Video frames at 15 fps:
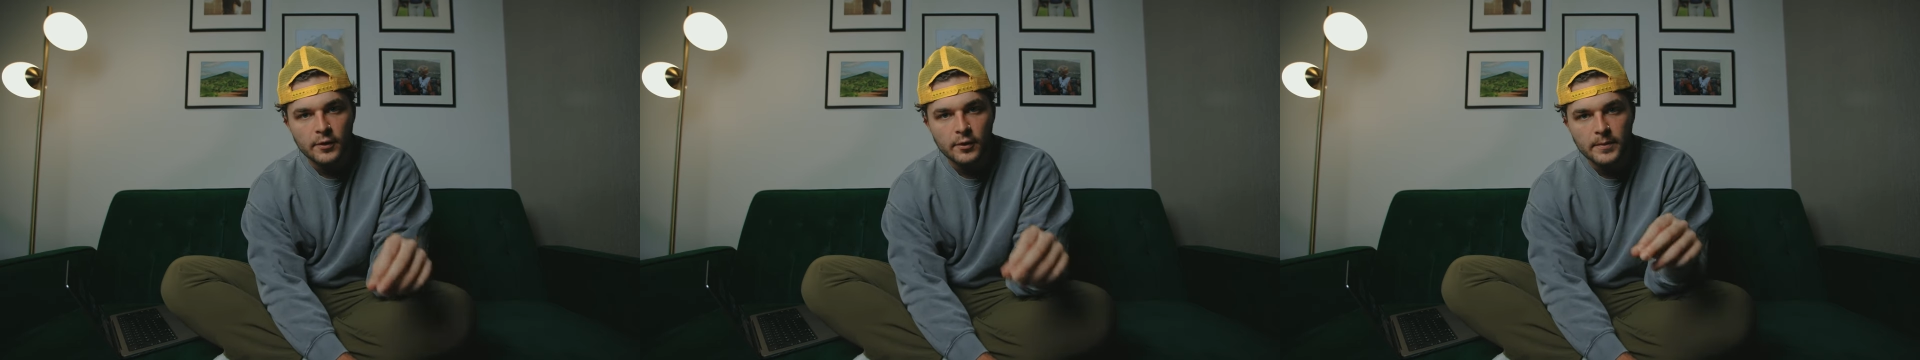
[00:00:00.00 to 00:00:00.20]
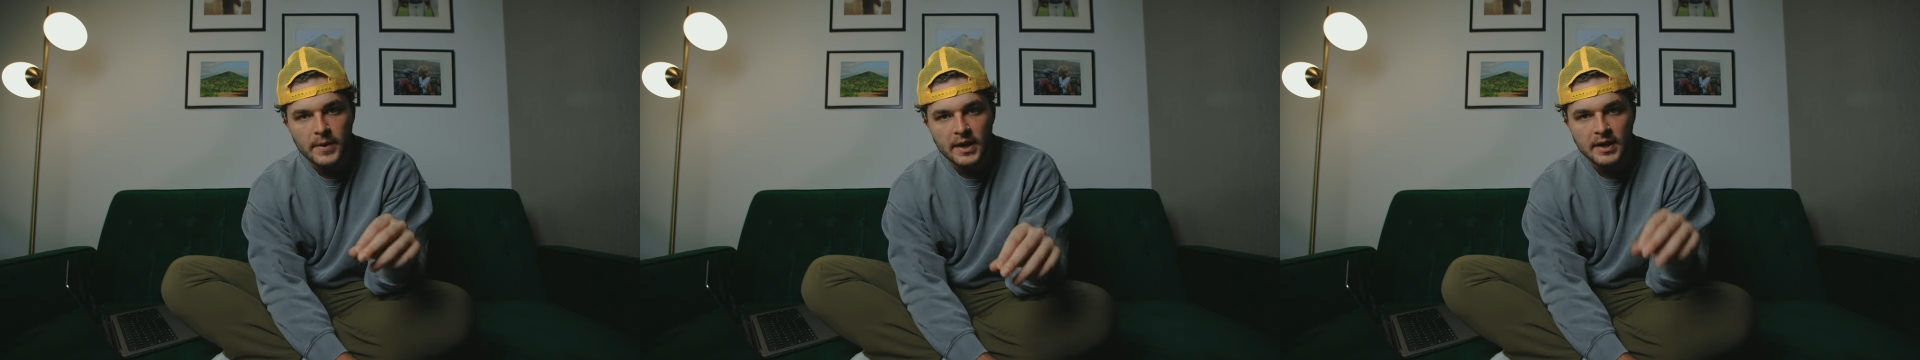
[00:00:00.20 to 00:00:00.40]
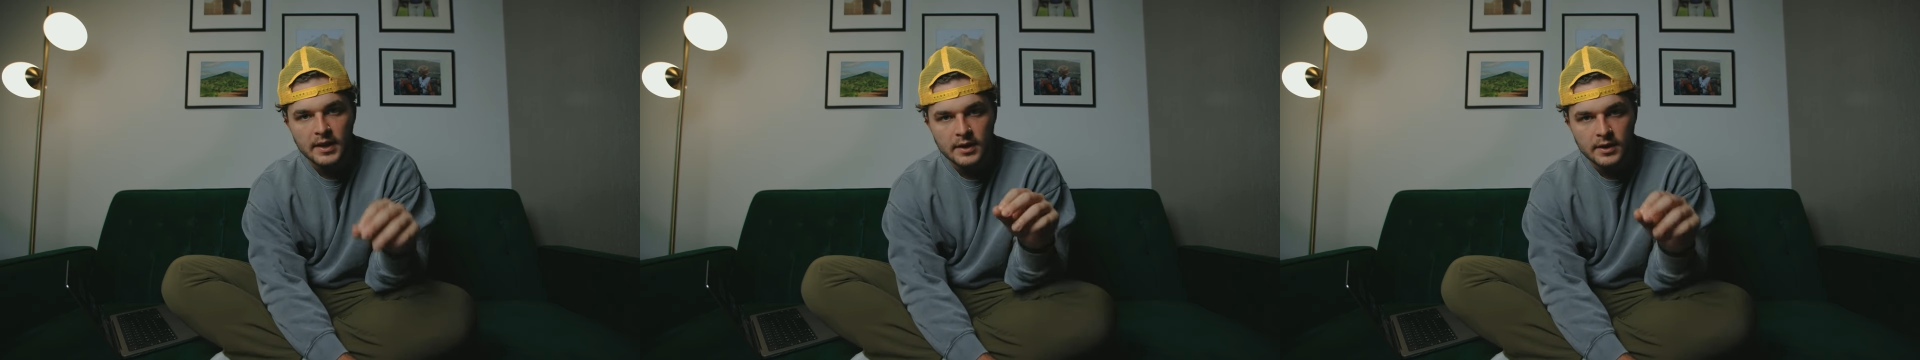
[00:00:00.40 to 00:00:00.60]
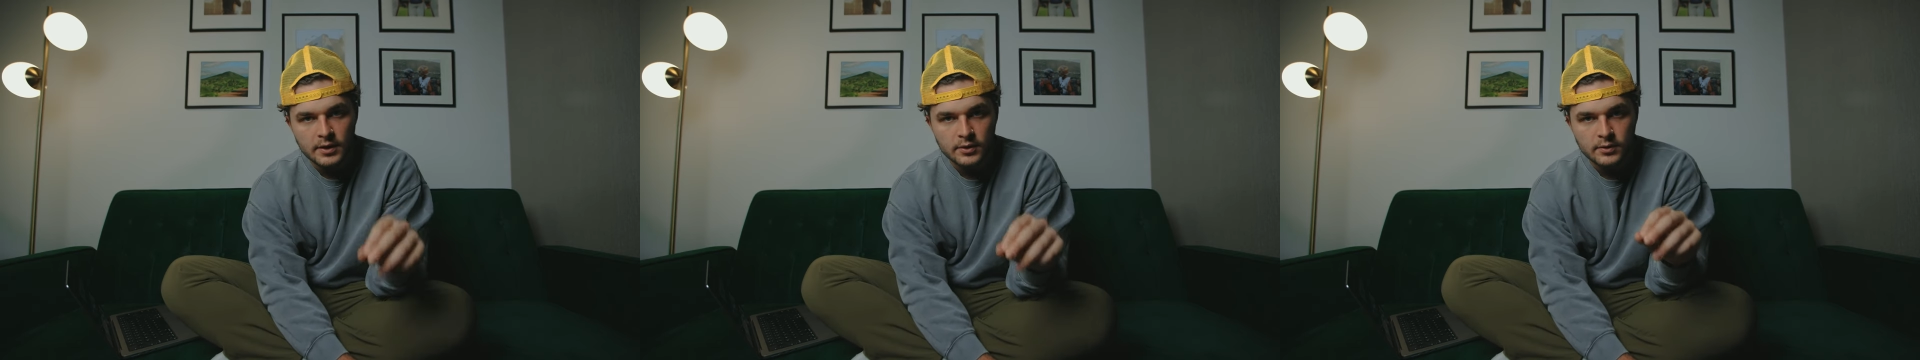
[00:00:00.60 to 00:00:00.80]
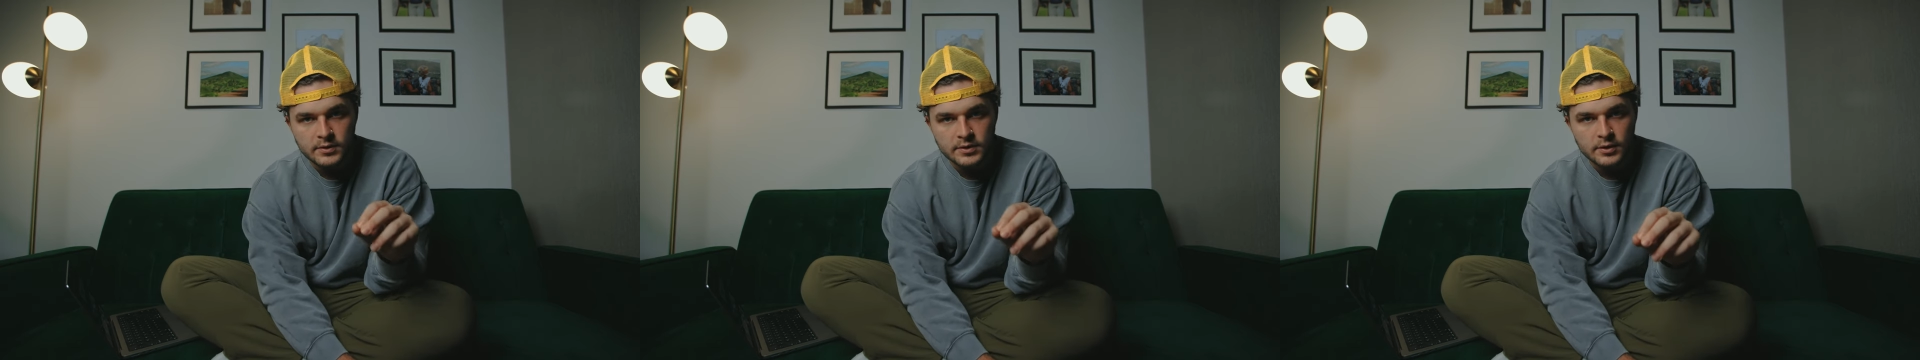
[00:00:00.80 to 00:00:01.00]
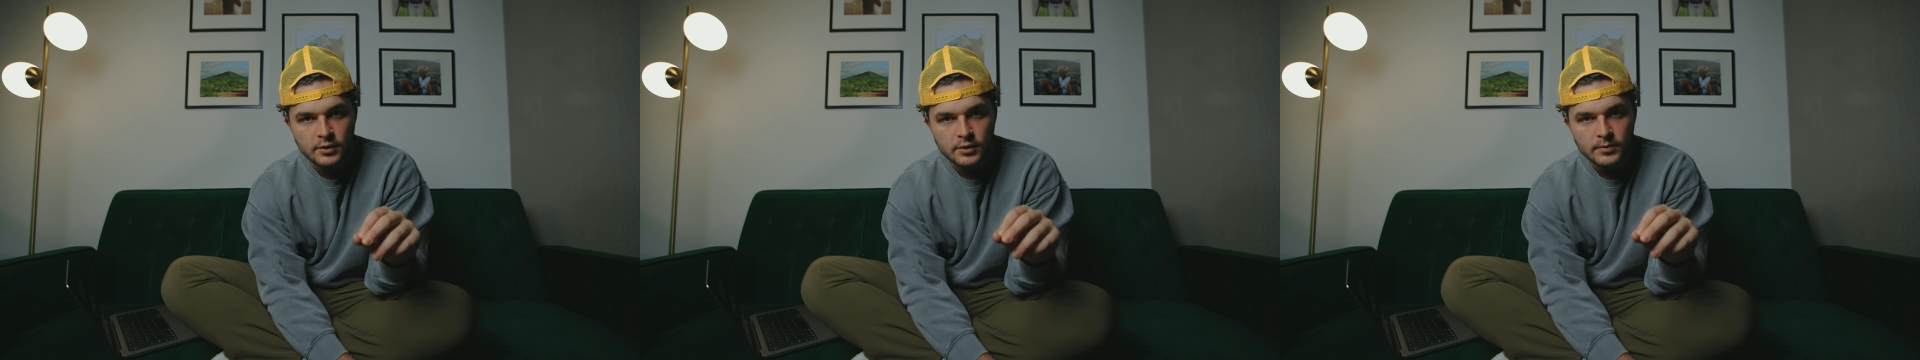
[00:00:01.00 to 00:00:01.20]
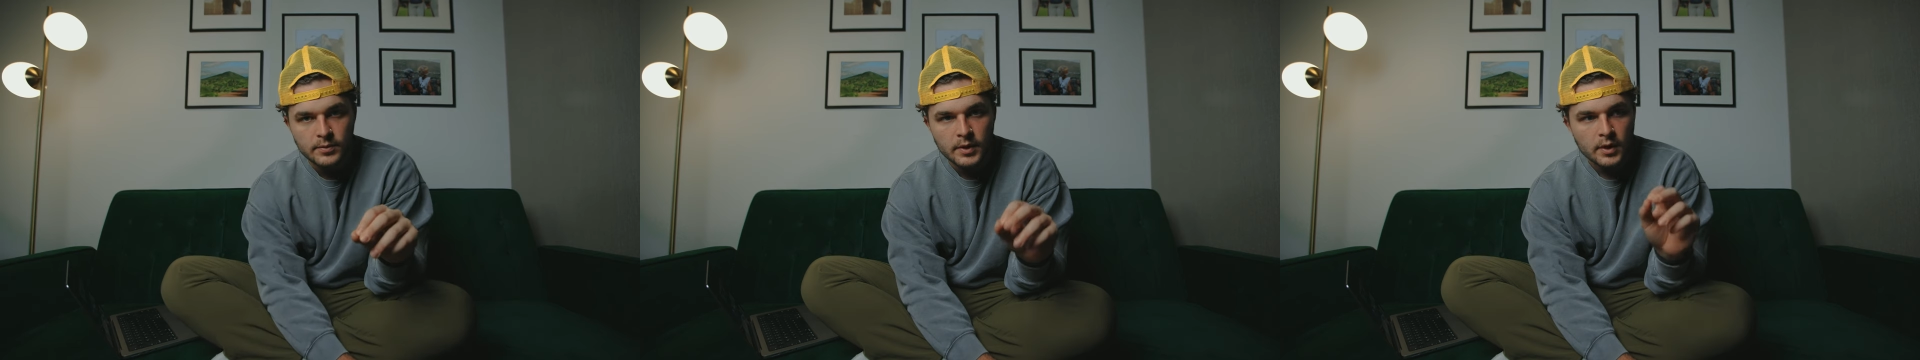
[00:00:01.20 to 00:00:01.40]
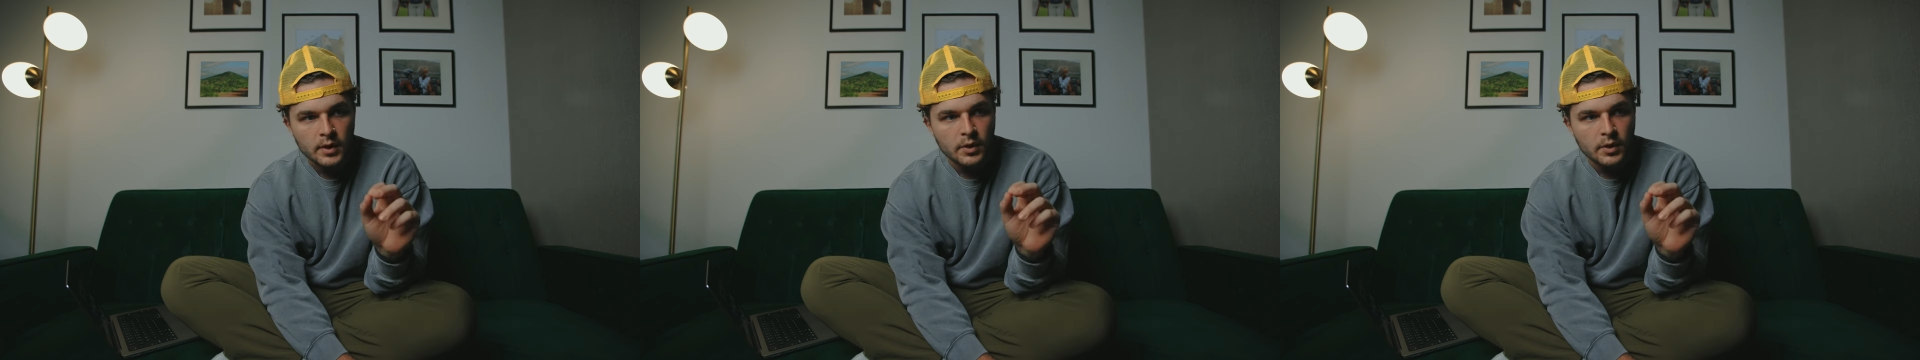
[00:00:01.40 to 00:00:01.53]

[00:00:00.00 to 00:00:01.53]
filmmaking YouTube.